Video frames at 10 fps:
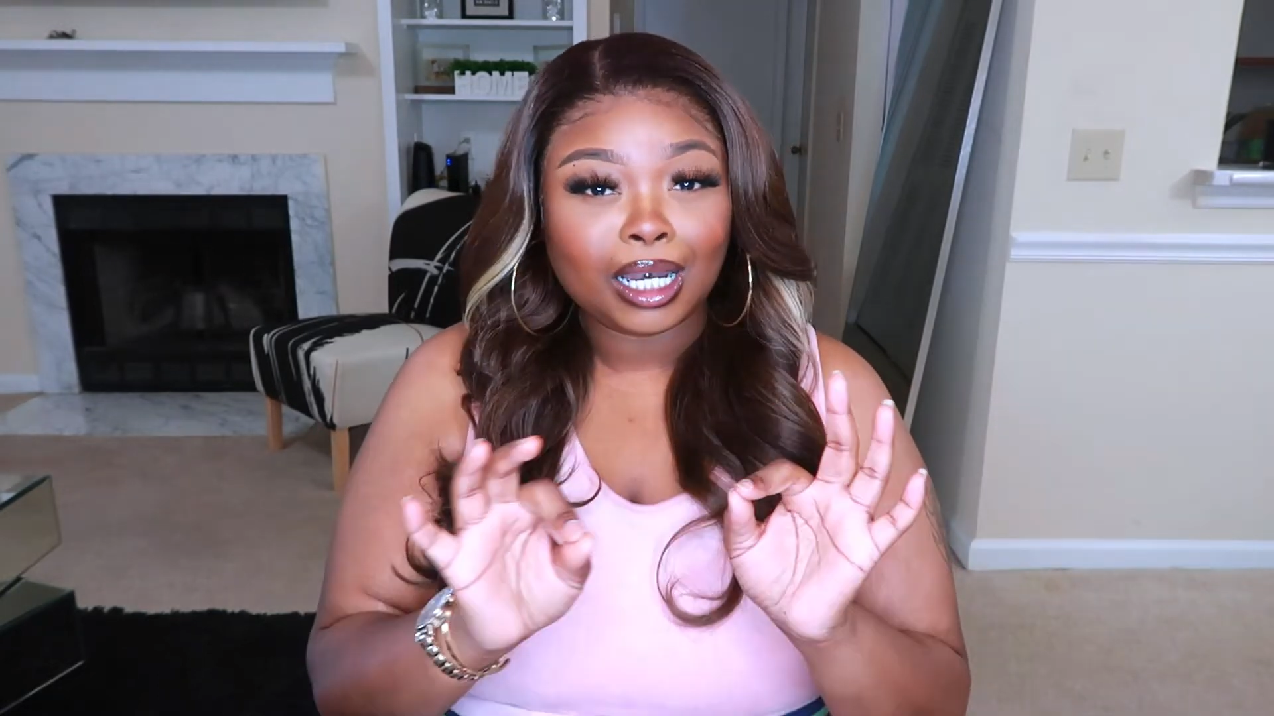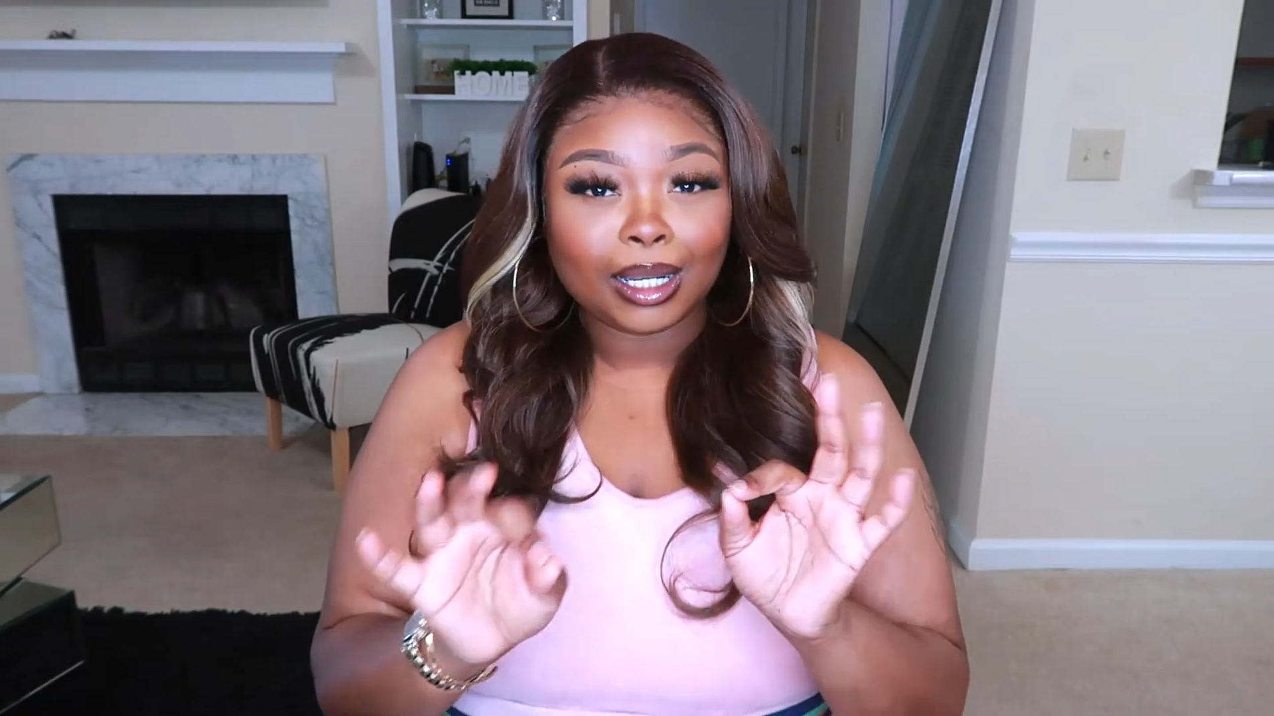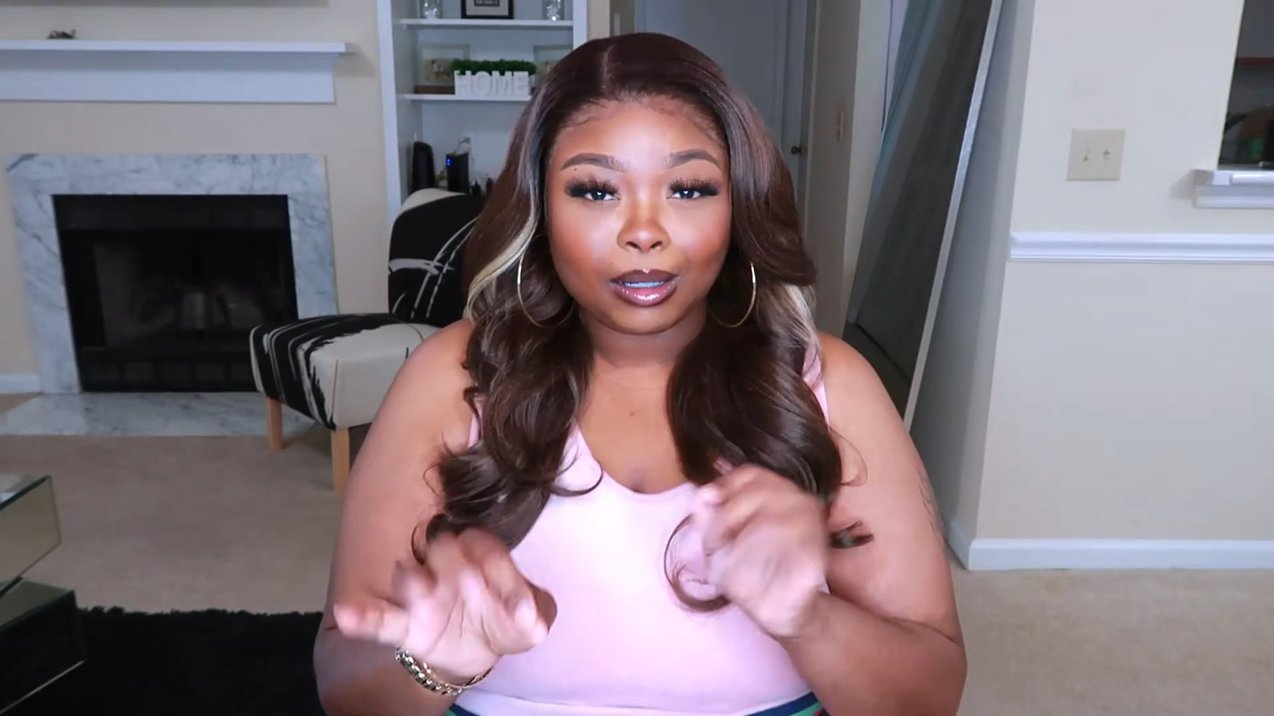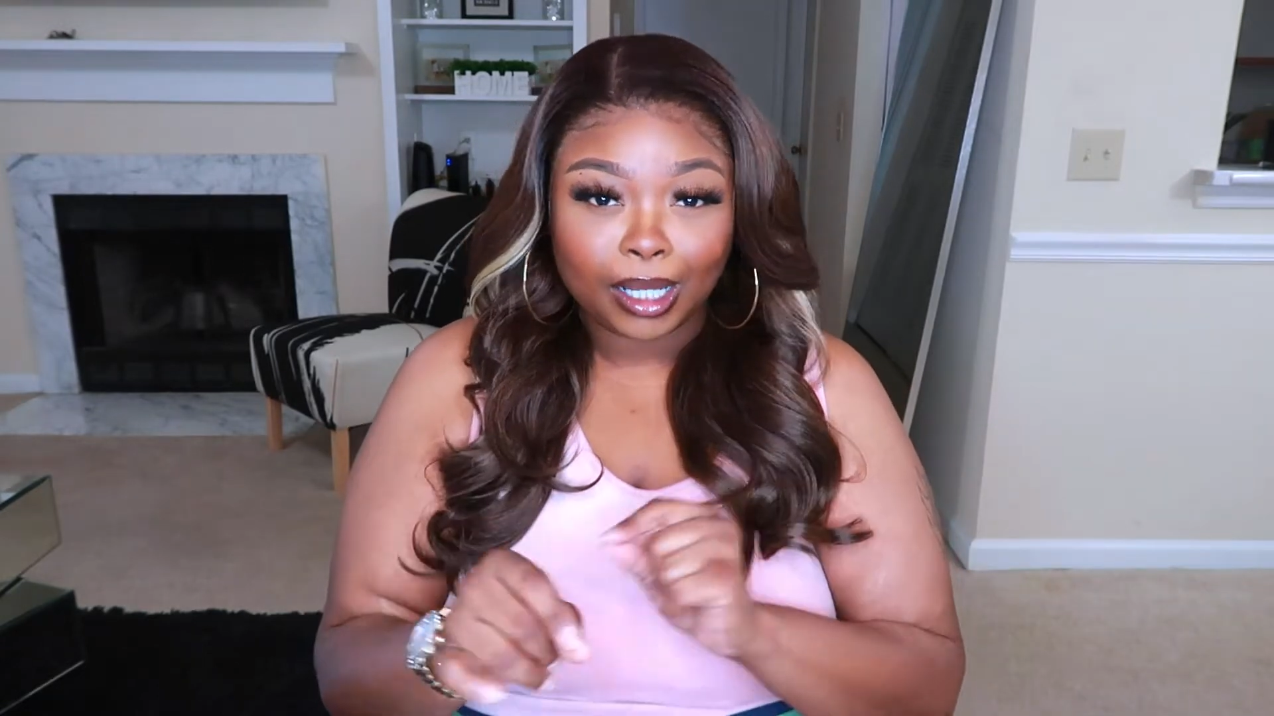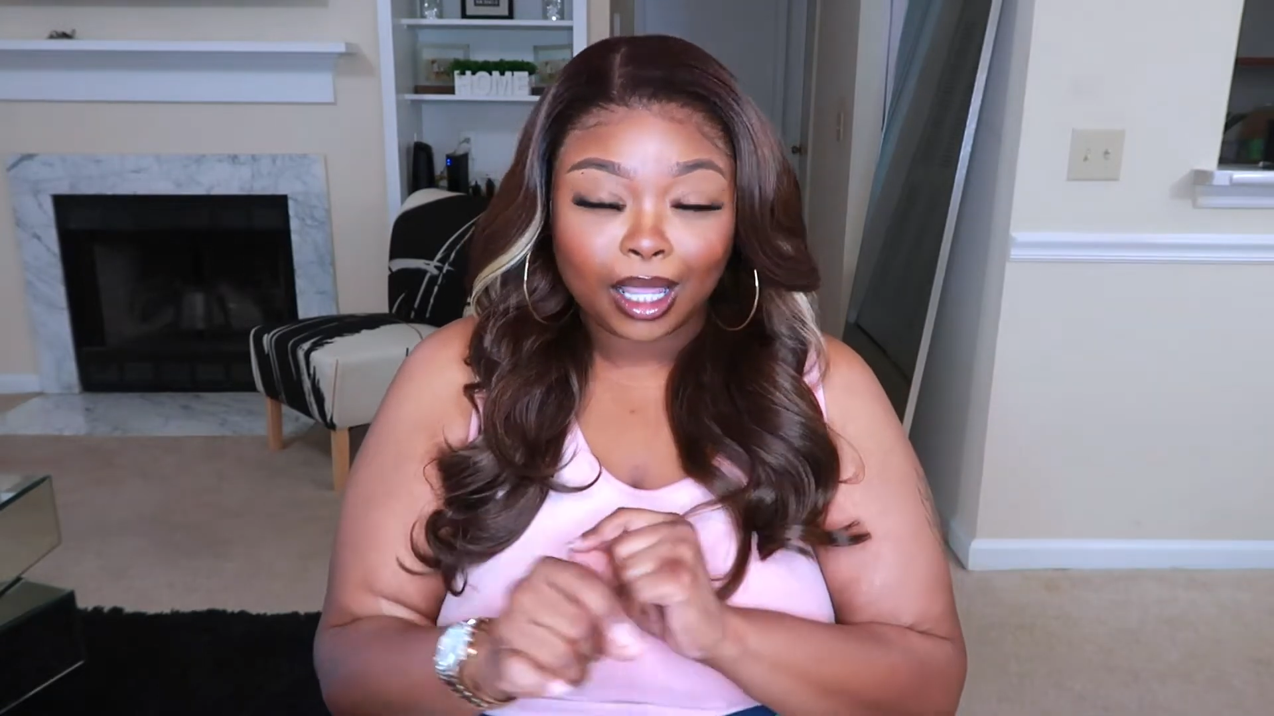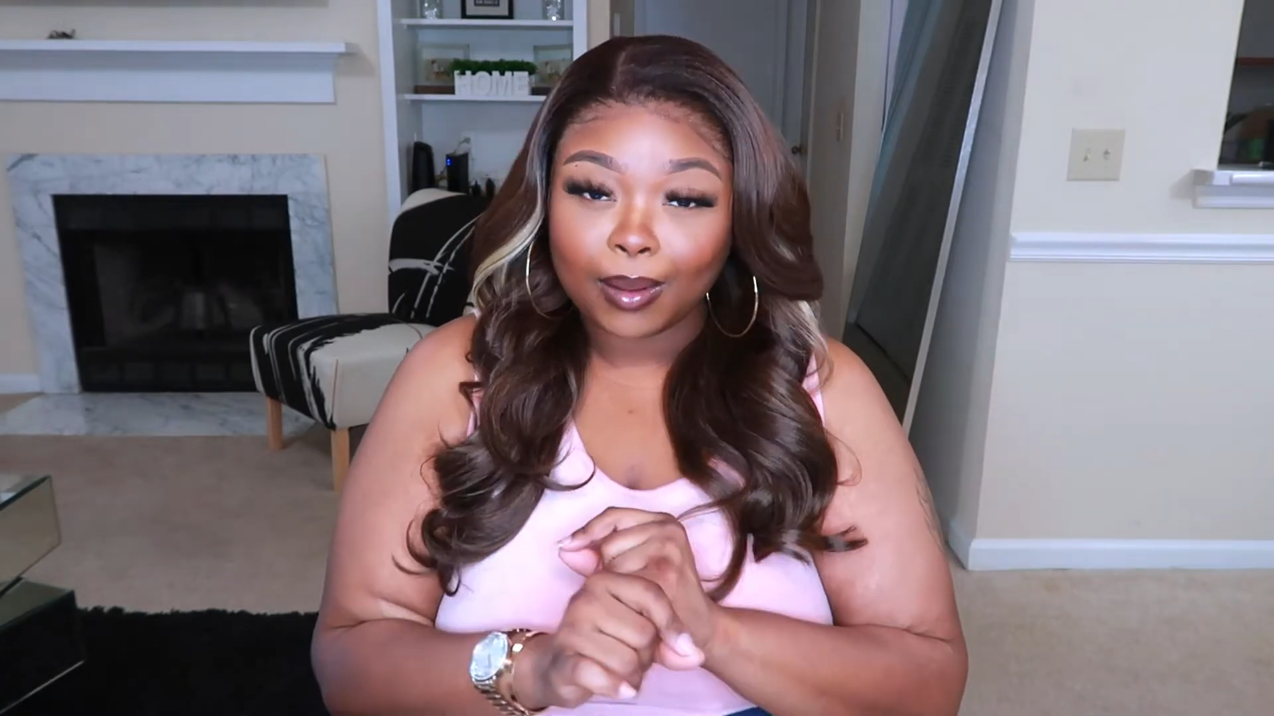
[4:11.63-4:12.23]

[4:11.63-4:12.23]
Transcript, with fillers: a little bit,